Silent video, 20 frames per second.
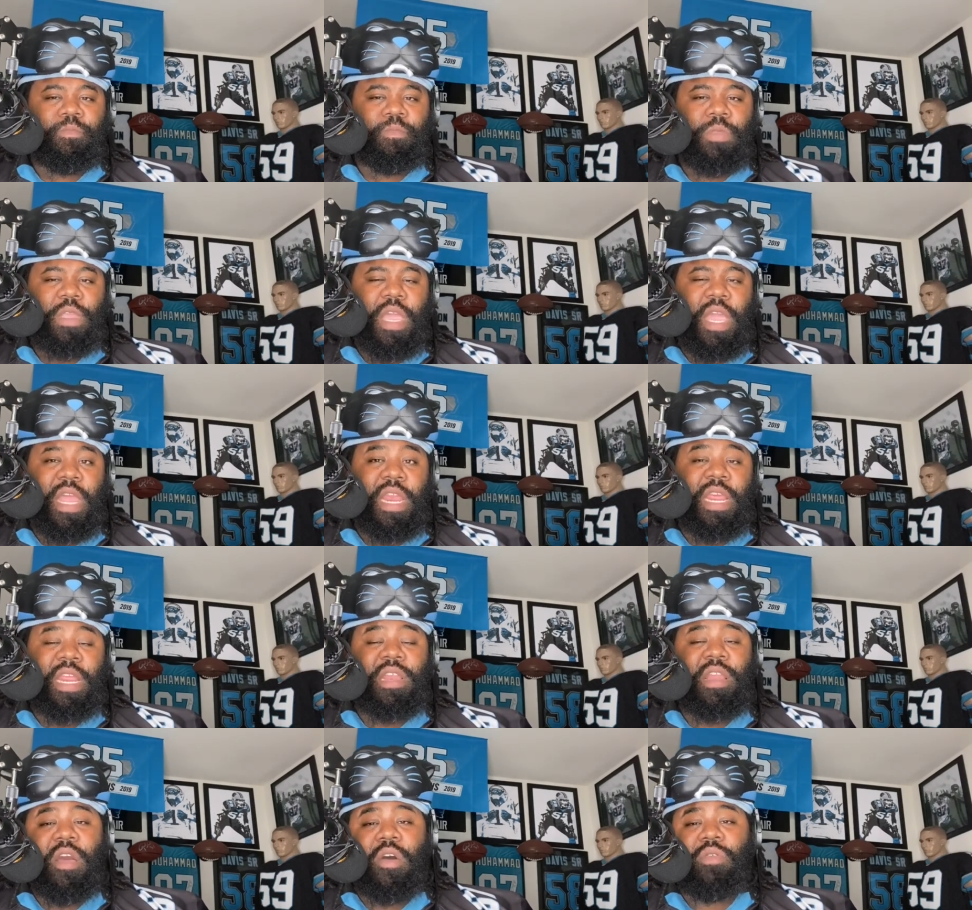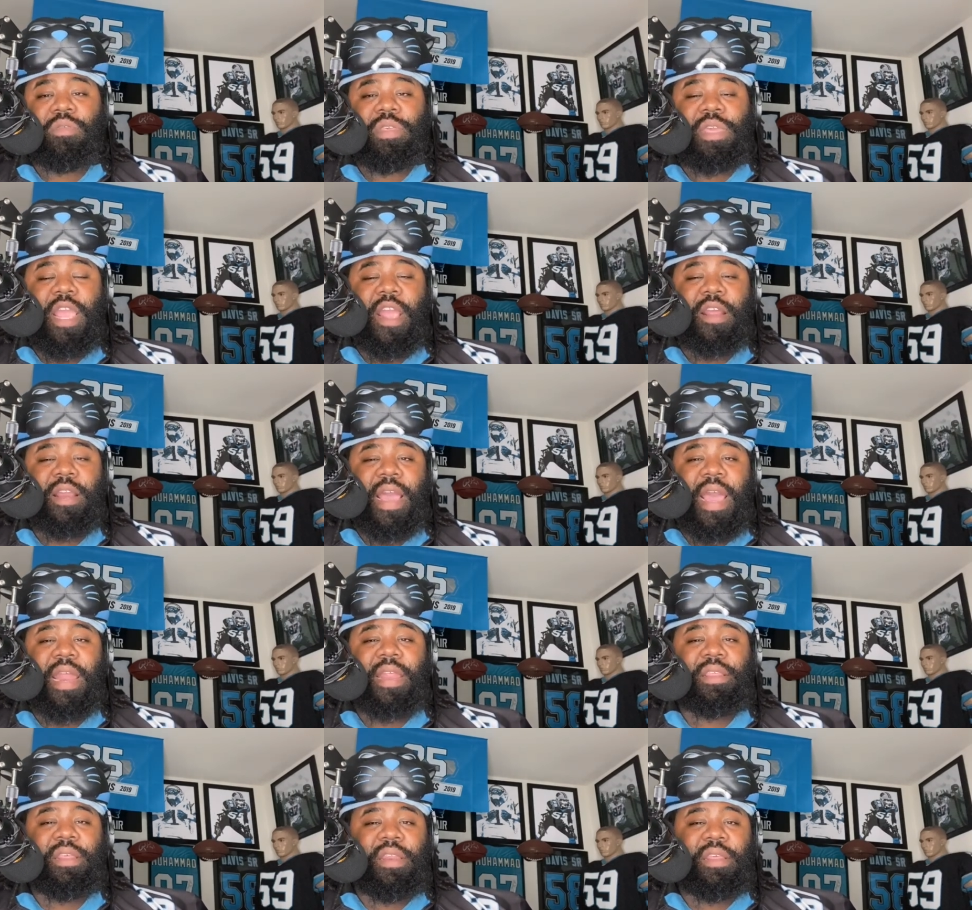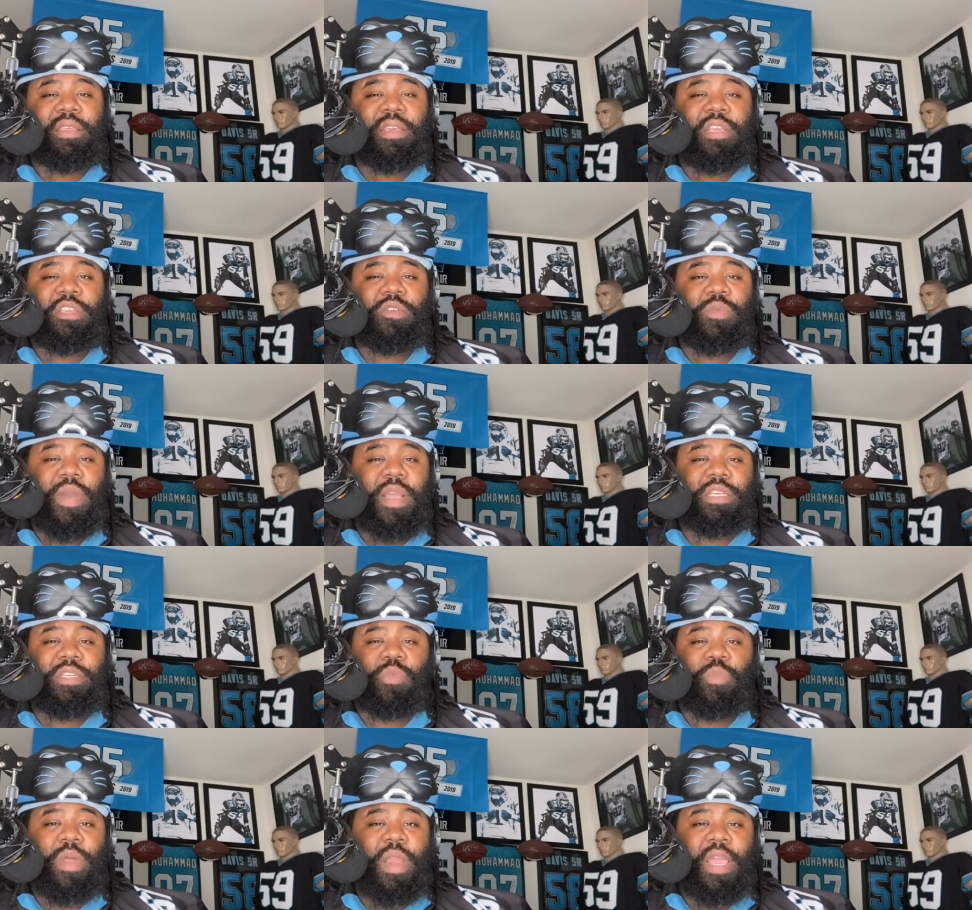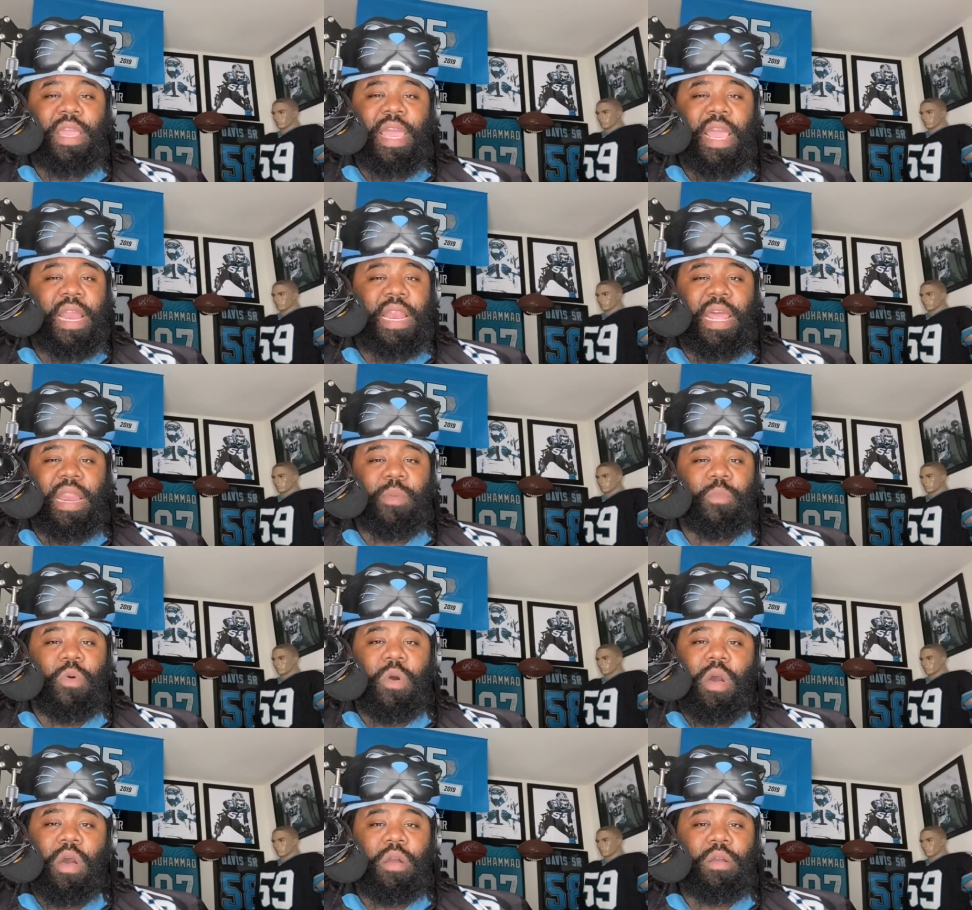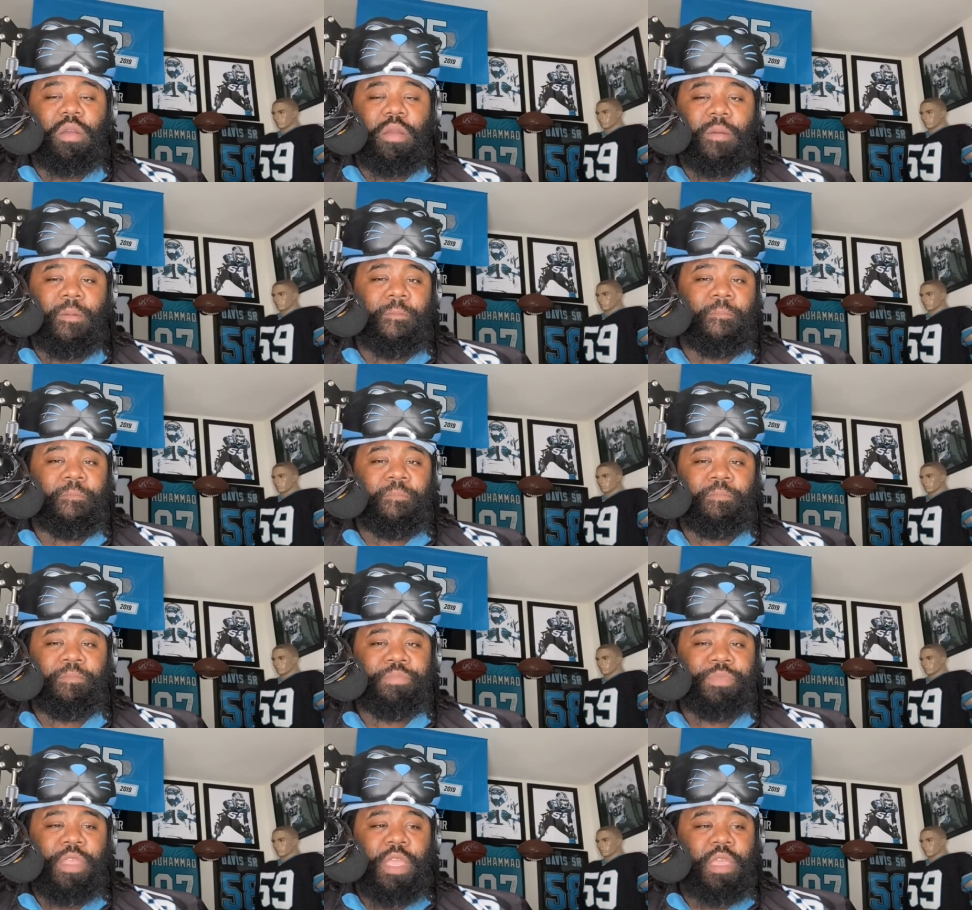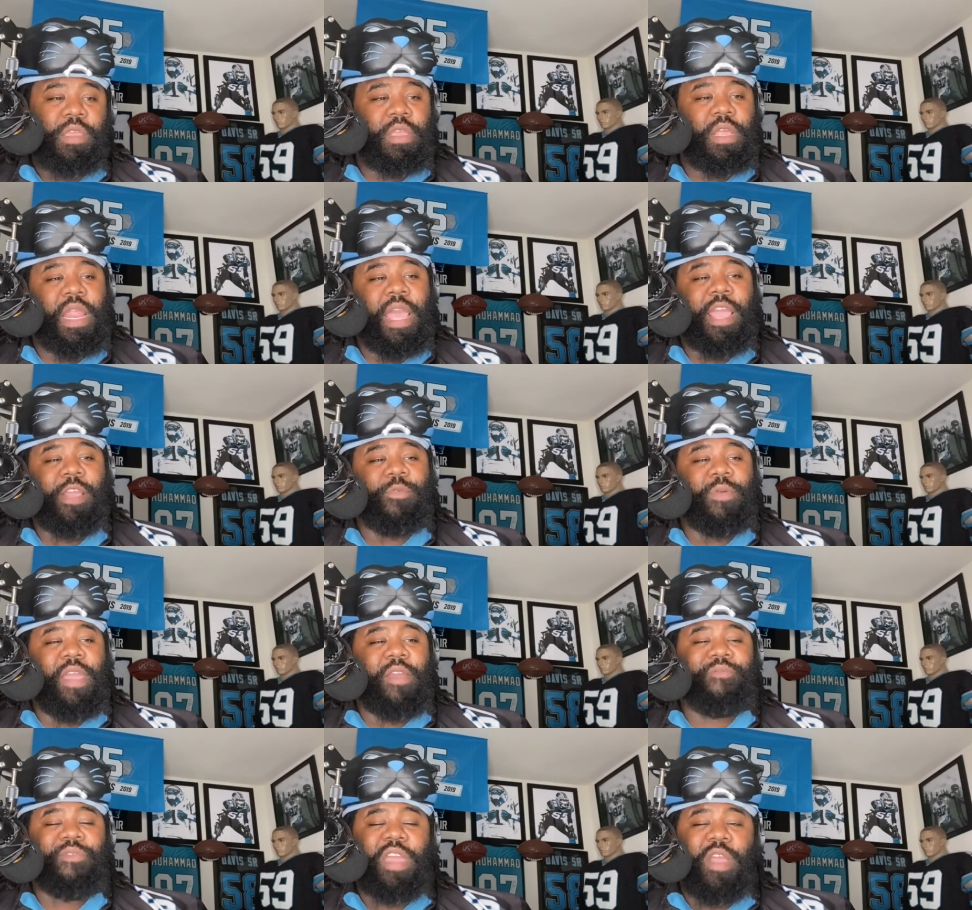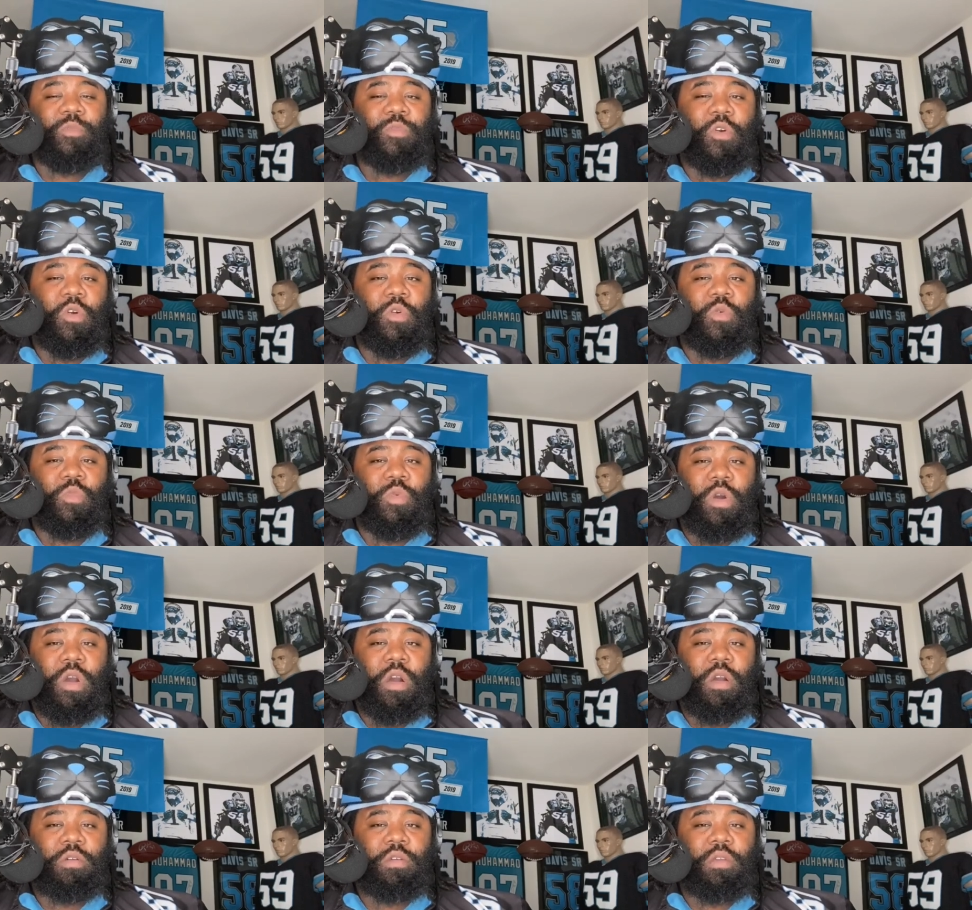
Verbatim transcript: And he knows Carolina's in a situation where they can't let him walk. You let Greg Van Roten walk.